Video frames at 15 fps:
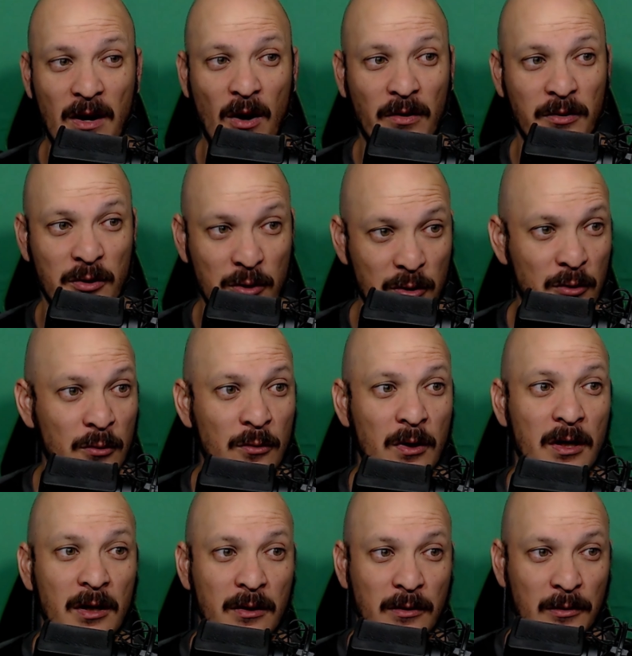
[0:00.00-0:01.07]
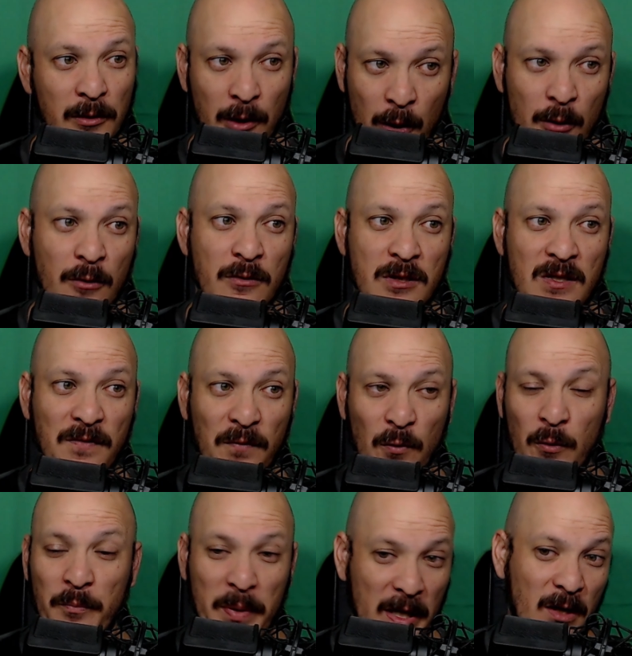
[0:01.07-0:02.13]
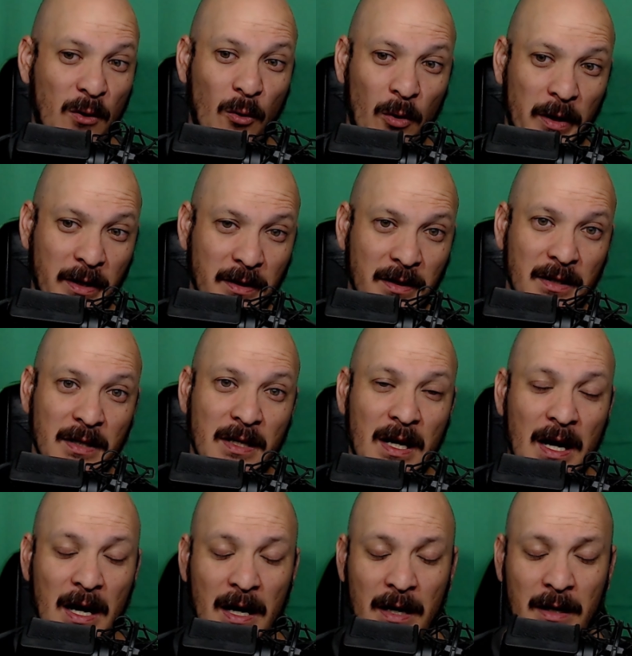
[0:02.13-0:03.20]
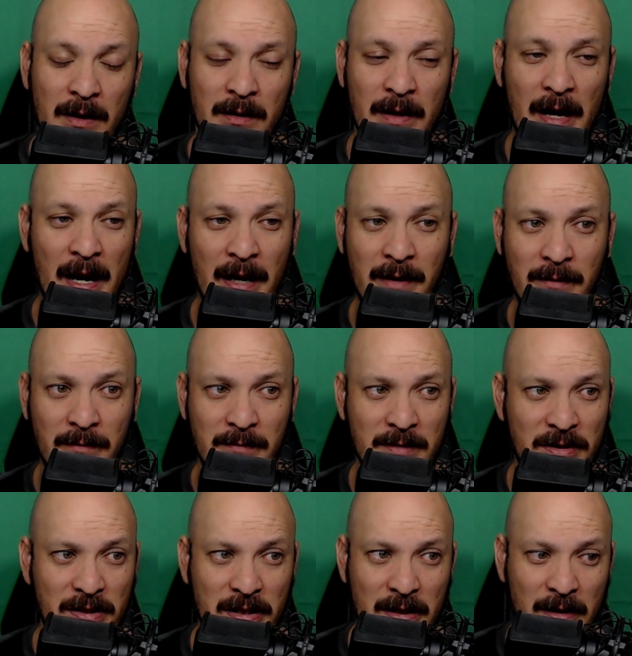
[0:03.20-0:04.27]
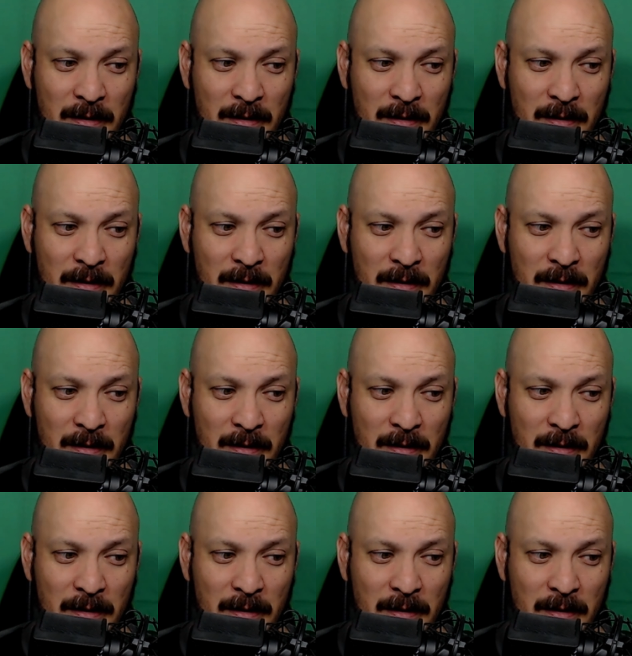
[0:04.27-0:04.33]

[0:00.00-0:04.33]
new lows for Bitcoin, and